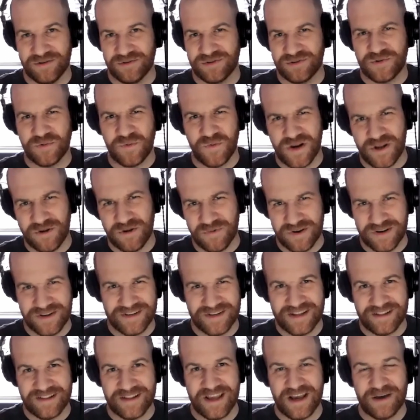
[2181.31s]
21
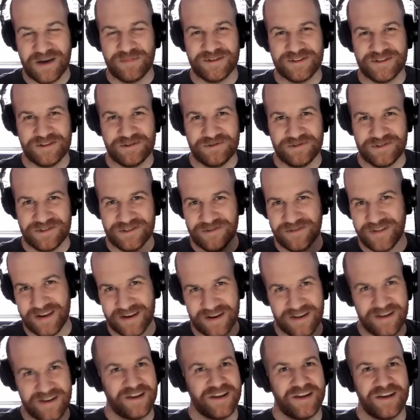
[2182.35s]
daily episodes, so
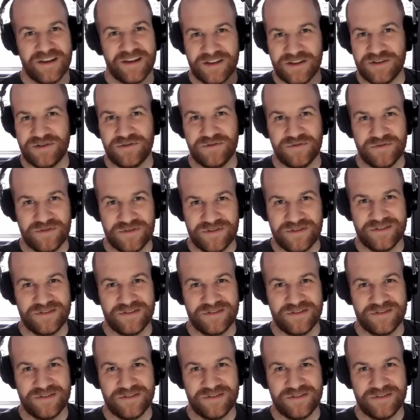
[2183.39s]
that you